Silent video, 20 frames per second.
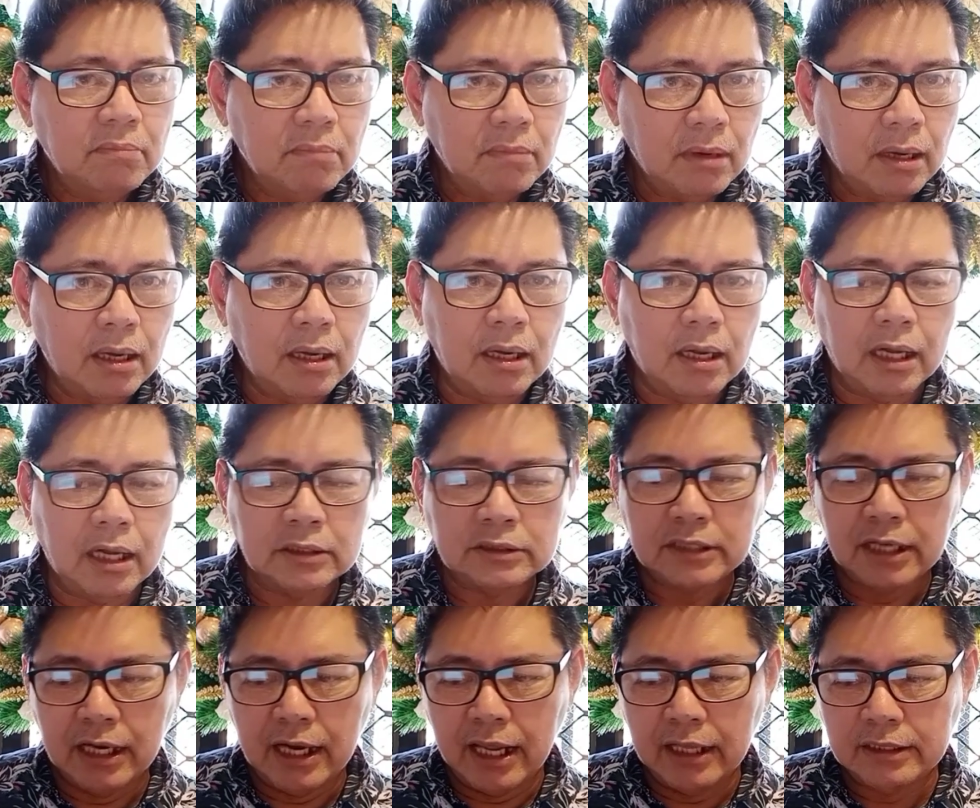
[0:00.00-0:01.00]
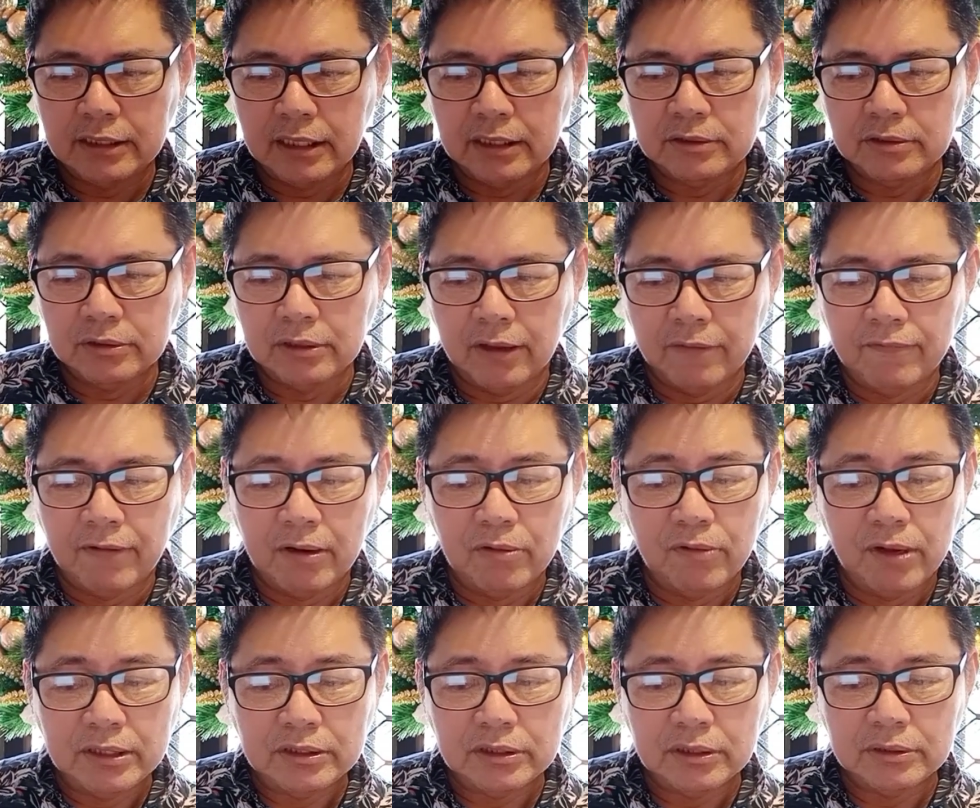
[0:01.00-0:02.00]
as related to the
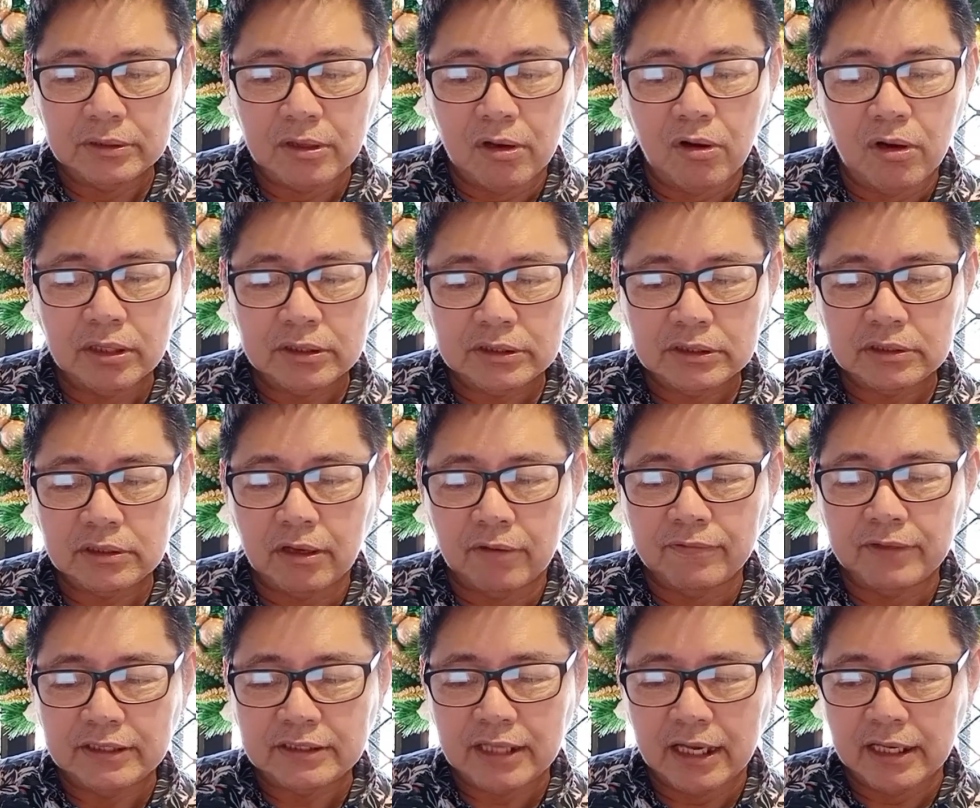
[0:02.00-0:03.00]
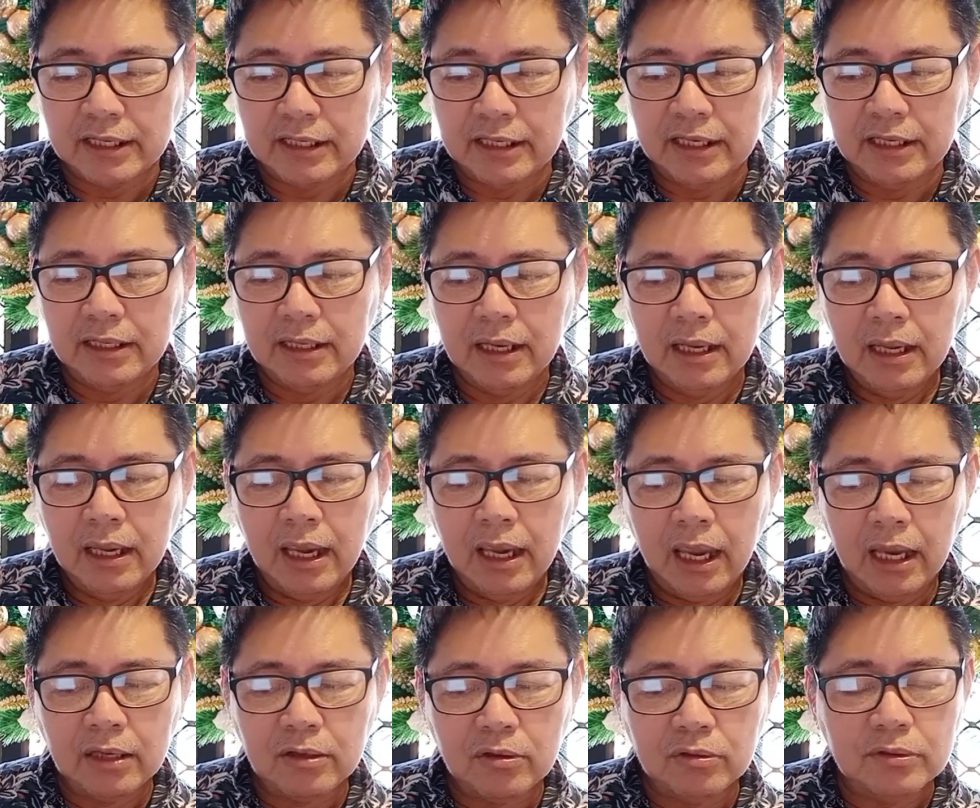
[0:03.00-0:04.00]
evaluation cost of designing
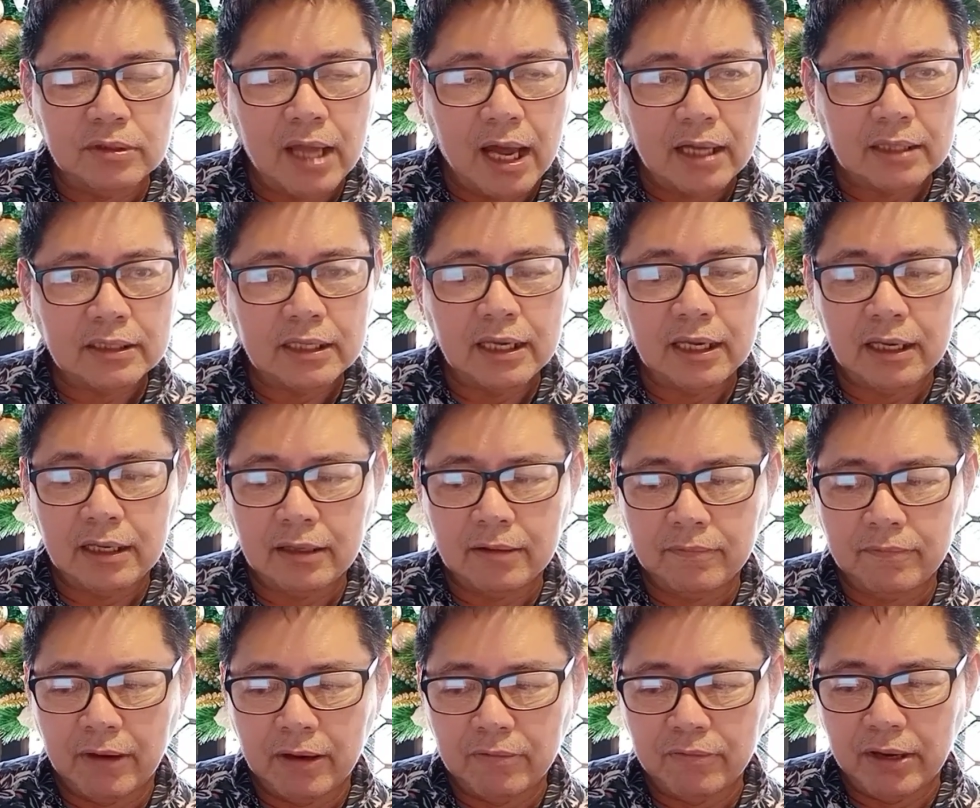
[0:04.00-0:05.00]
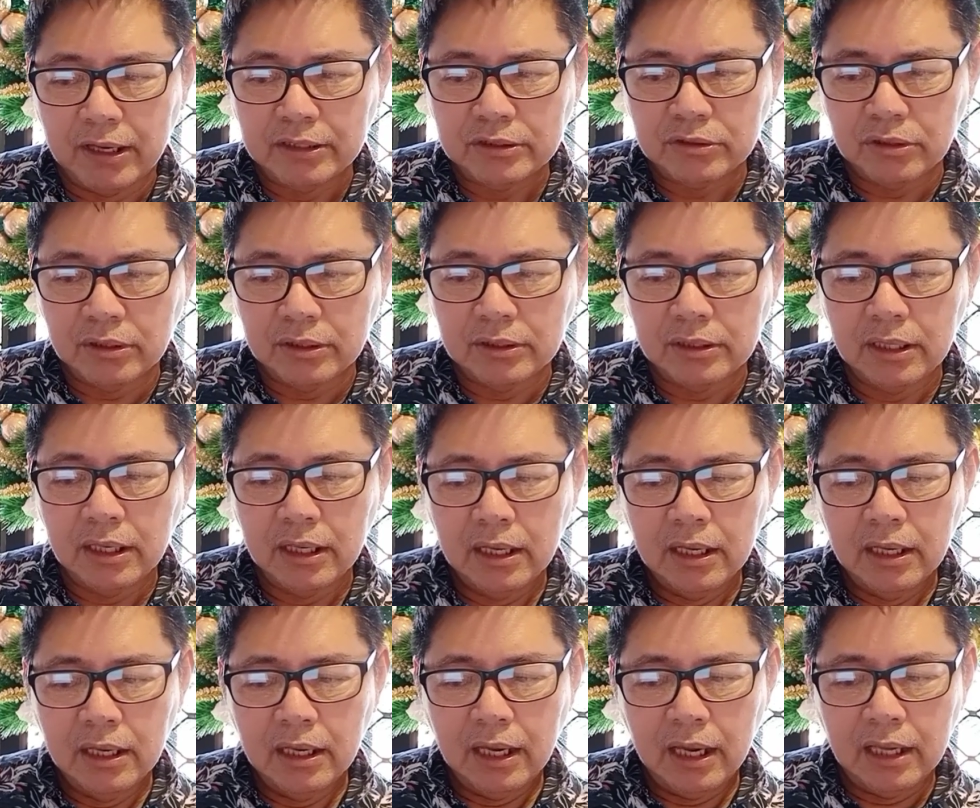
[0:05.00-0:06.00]
and conducting an evaluation,
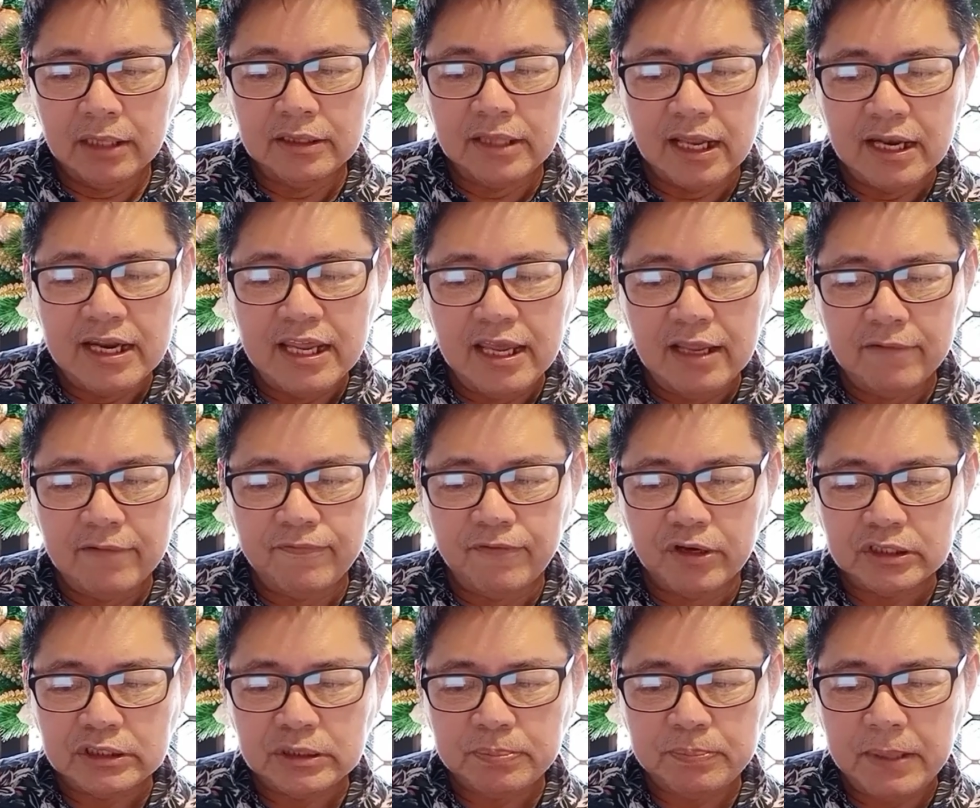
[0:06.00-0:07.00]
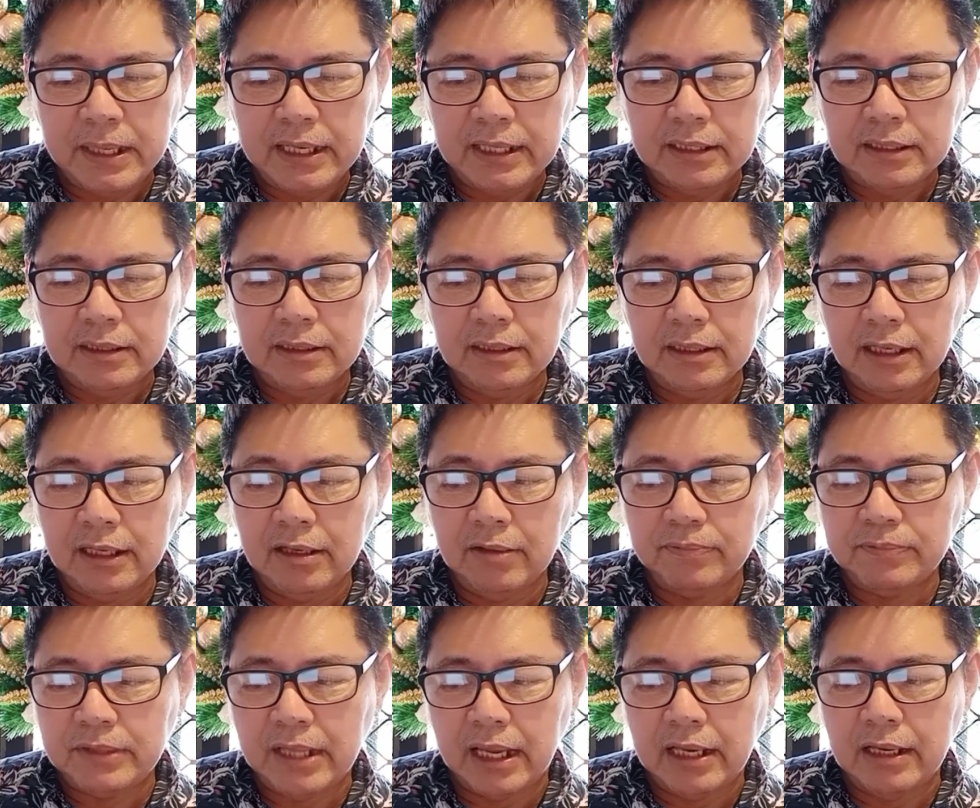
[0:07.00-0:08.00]
and the need for speed in
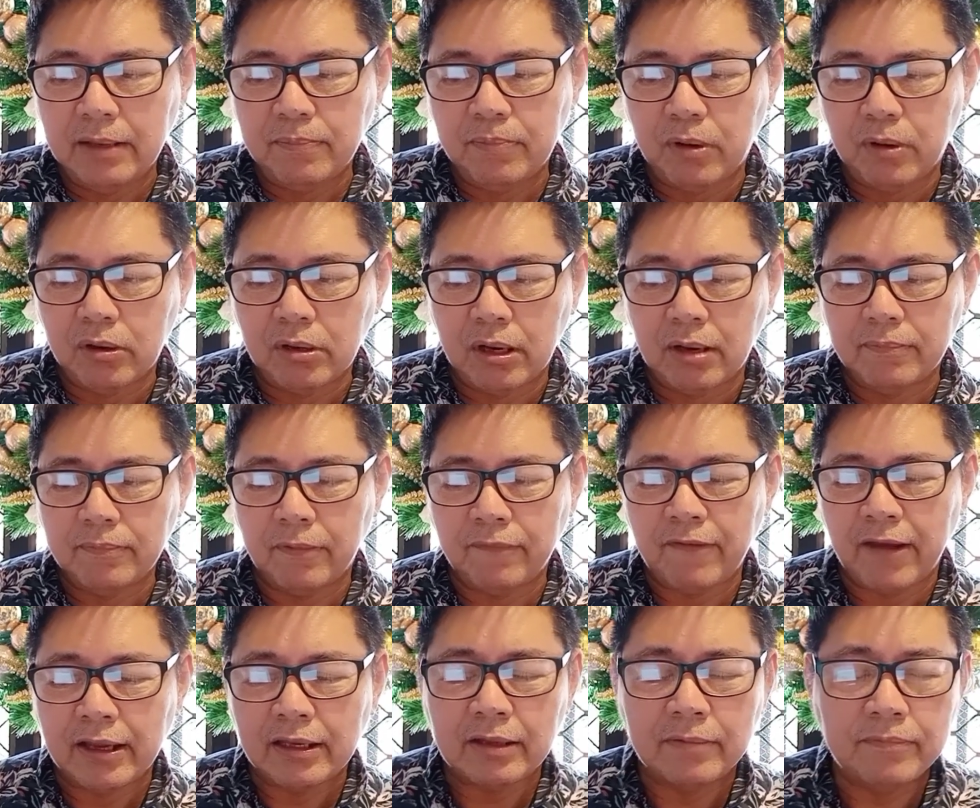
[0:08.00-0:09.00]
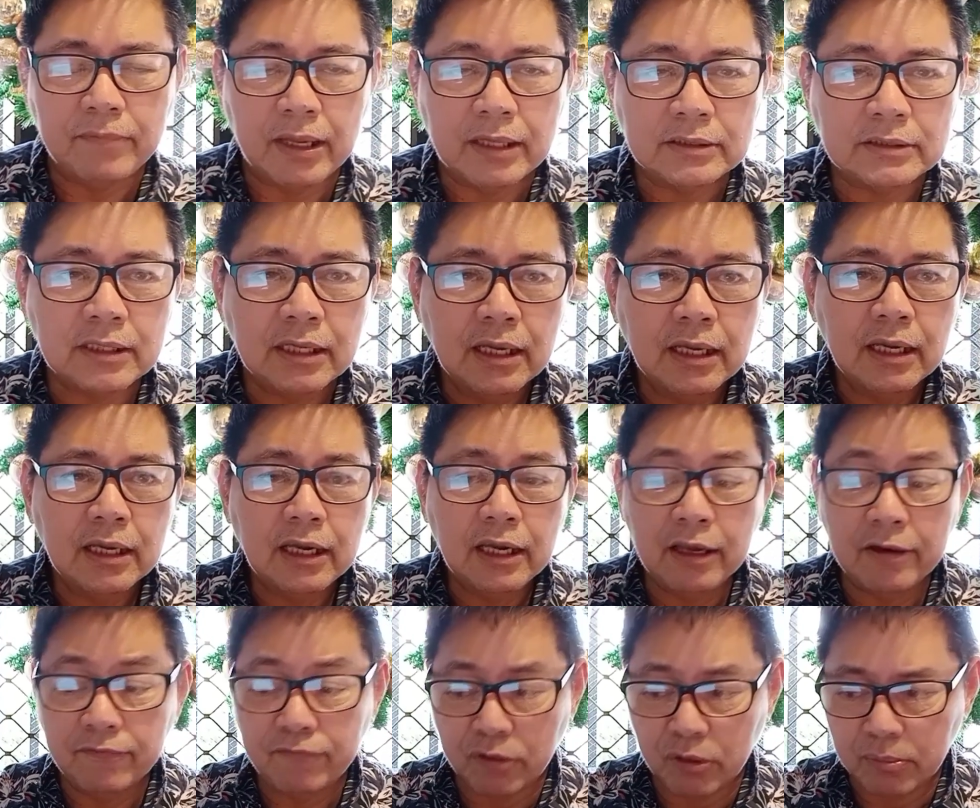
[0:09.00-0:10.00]
obtaining program effectiveness
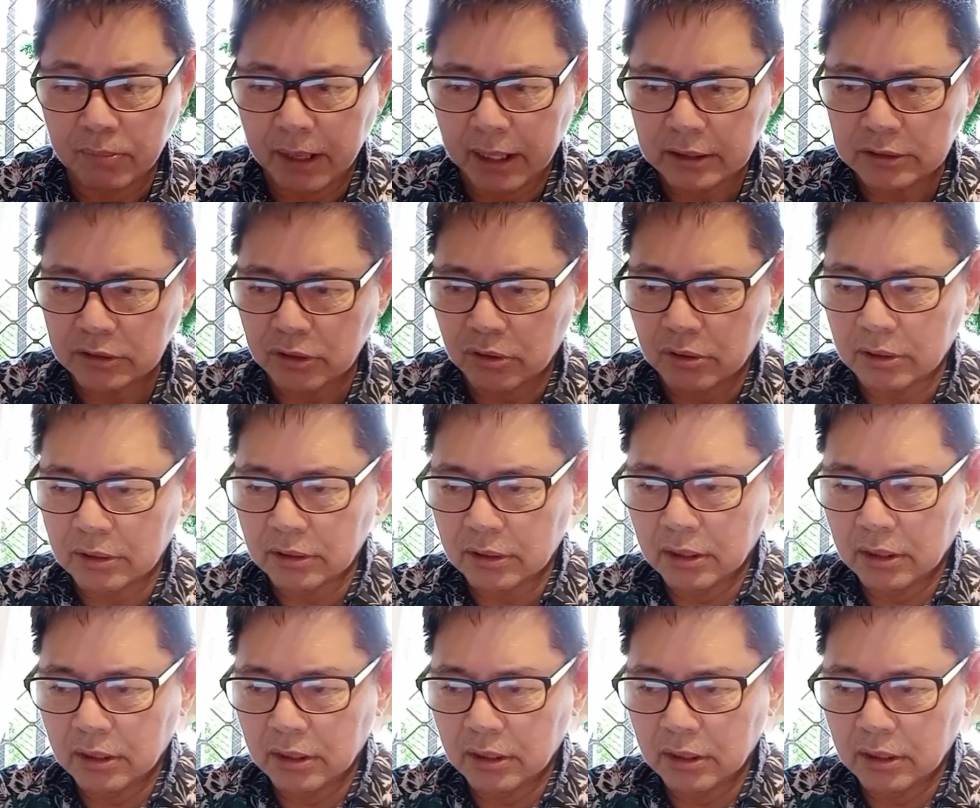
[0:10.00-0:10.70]
information.